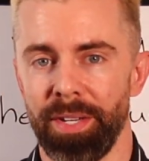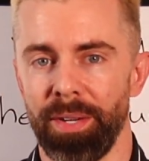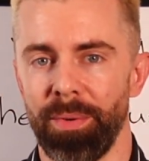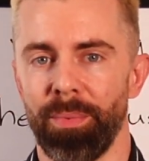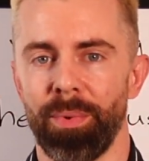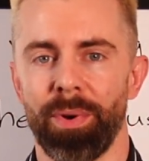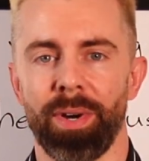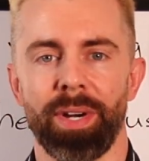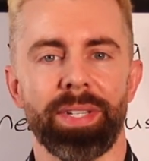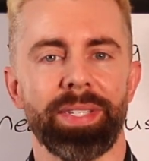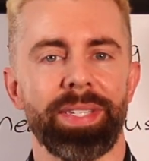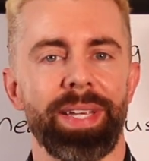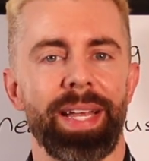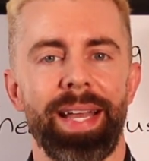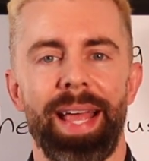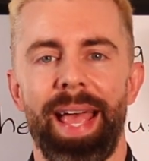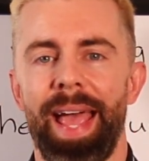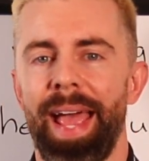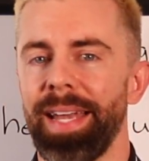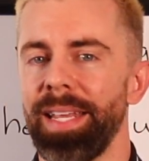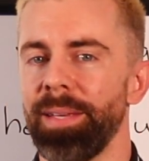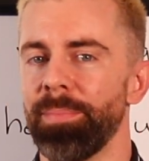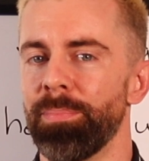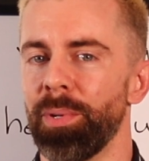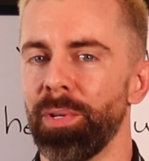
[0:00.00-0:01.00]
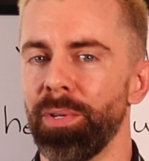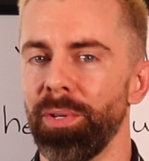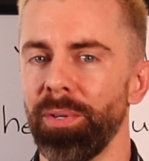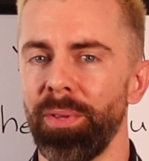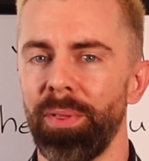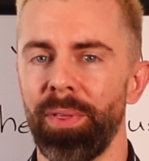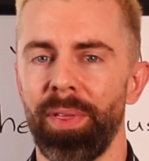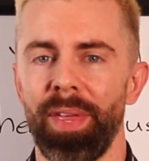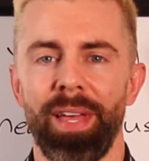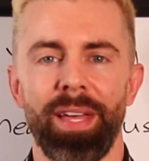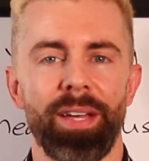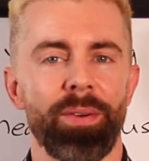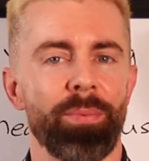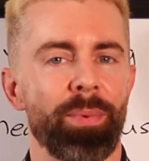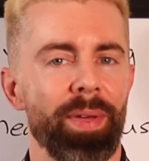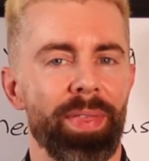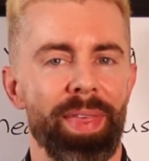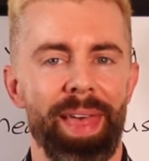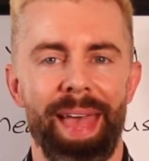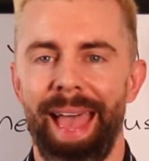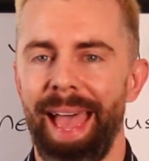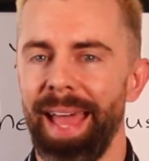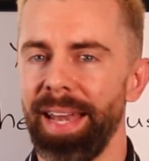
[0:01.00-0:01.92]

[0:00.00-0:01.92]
It works at any booth, with